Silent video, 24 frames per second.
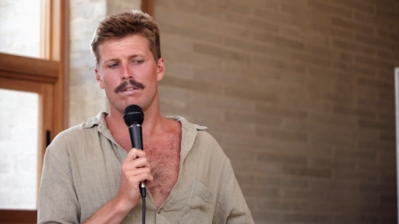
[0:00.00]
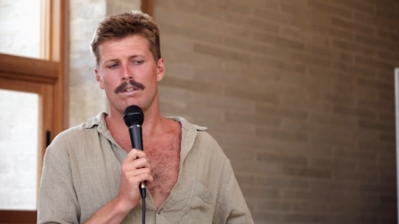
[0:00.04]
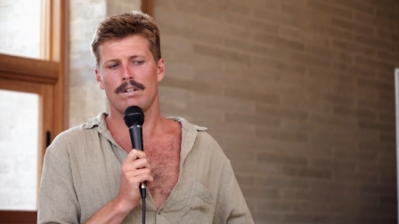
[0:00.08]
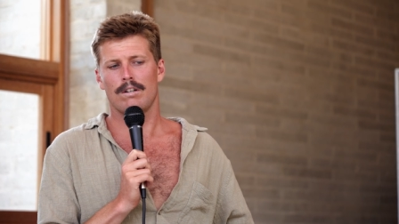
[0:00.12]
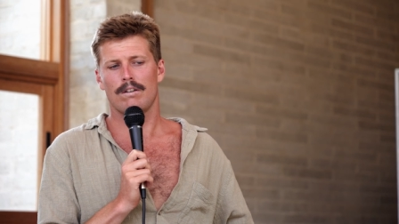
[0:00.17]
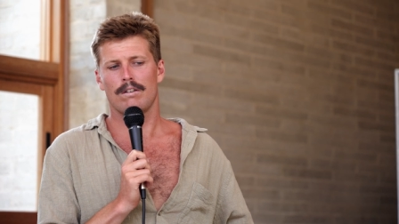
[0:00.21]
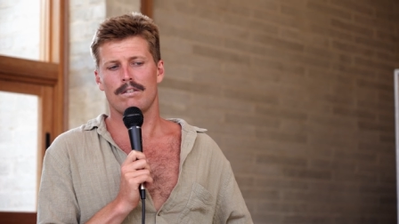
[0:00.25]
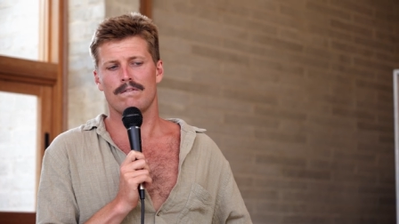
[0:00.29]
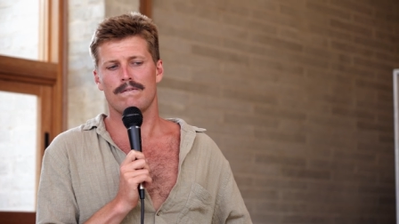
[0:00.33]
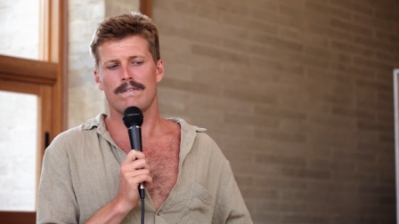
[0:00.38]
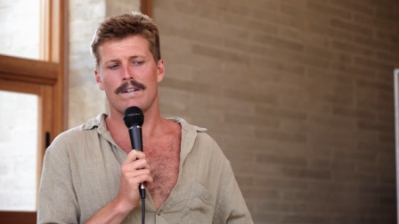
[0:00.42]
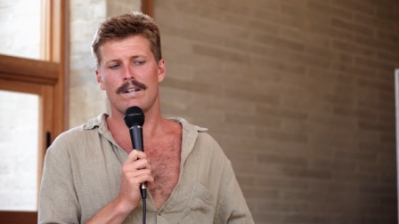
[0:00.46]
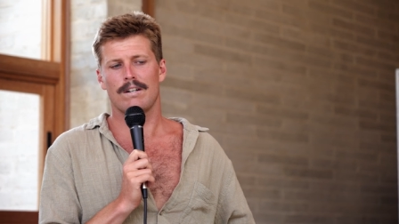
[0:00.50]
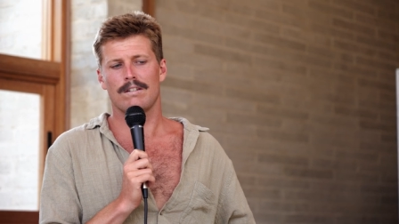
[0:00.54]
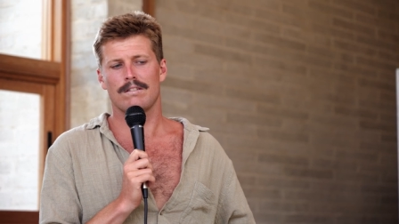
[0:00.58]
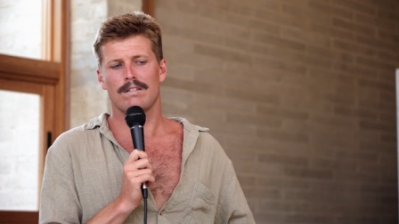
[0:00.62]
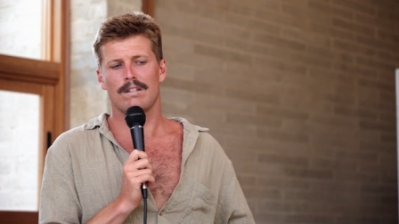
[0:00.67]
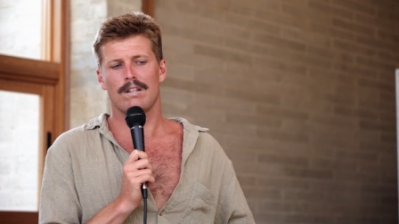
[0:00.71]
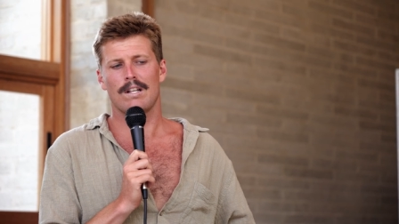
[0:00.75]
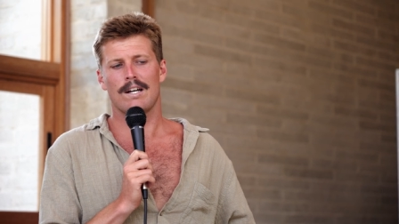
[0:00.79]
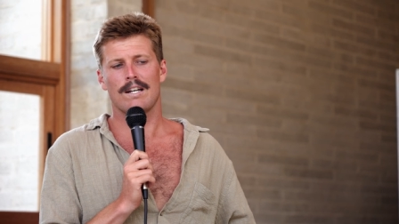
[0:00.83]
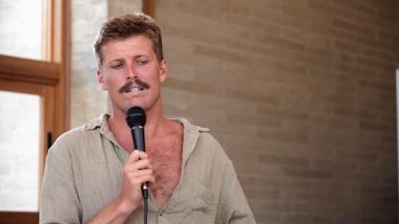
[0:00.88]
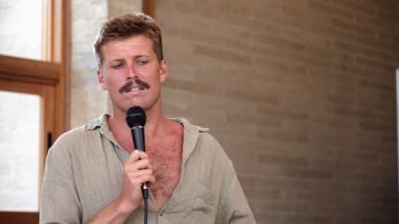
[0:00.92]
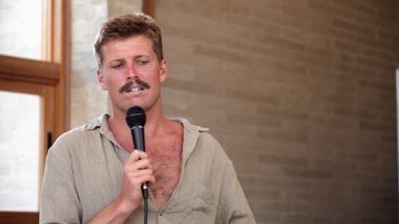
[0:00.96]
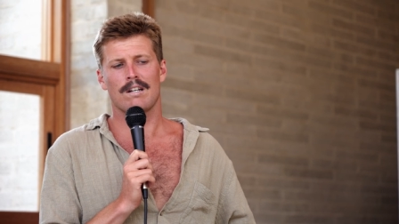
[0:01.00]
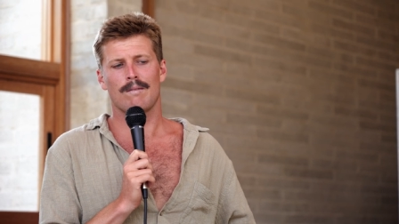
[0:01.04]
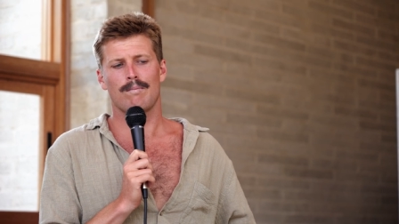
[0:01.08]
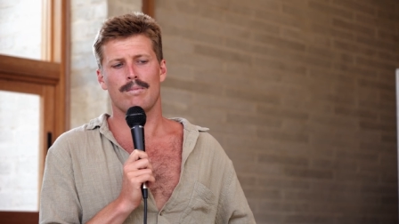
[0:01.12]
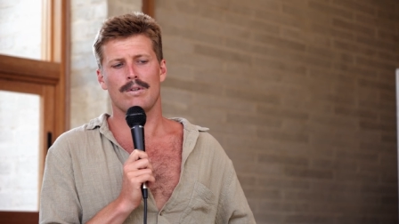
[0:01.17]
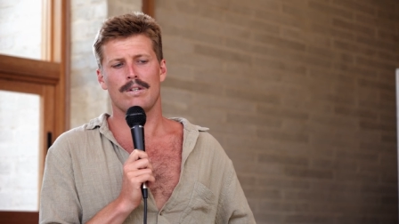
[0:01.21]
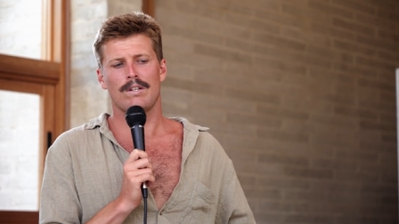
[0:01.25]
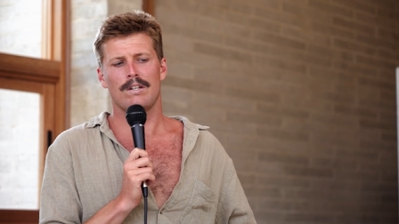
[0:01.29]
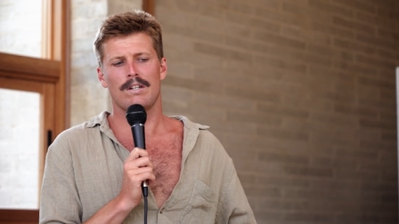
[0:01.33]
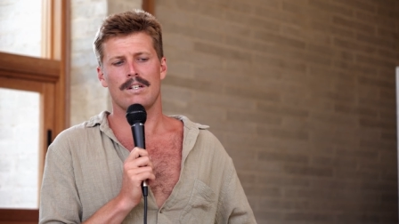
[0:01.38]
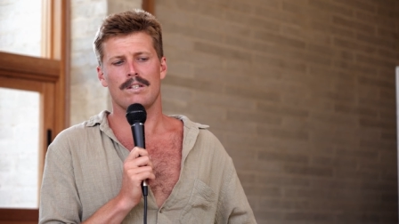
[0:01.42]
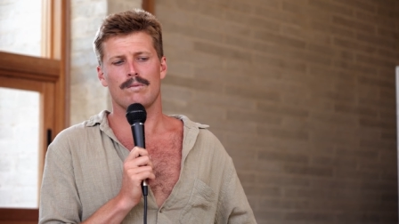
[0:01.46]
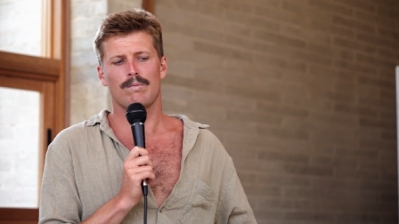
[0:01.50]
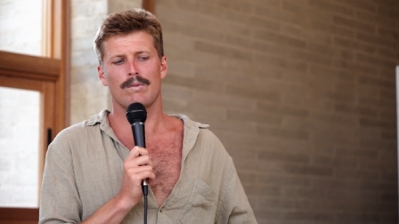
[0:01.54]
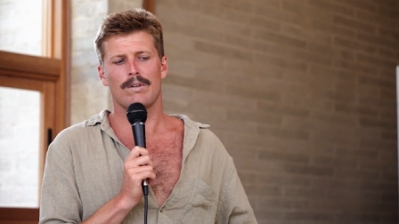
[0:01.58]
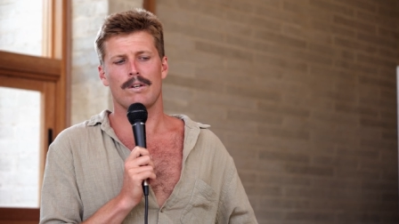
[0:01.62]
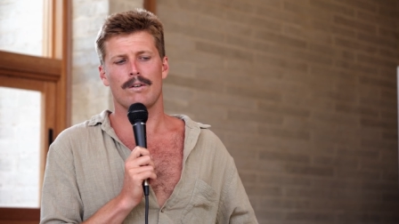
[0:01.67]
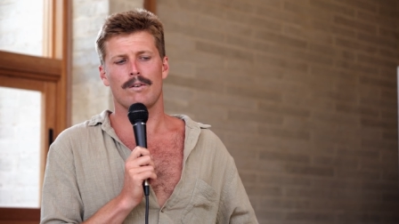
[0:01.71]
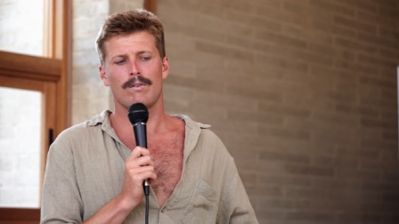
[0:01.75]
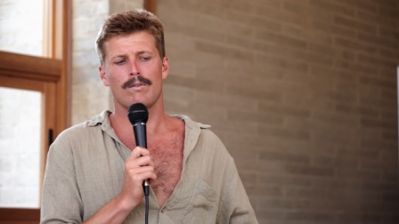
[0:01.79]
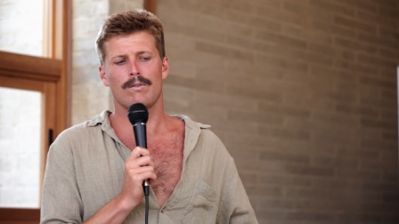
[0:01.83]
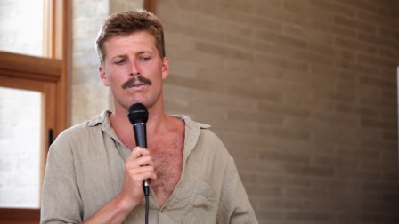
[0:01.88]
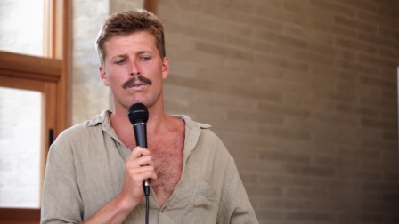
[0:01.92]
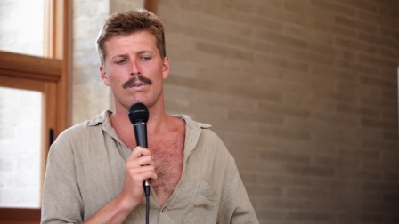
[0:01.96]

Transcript: You know, as far as the last couple years where we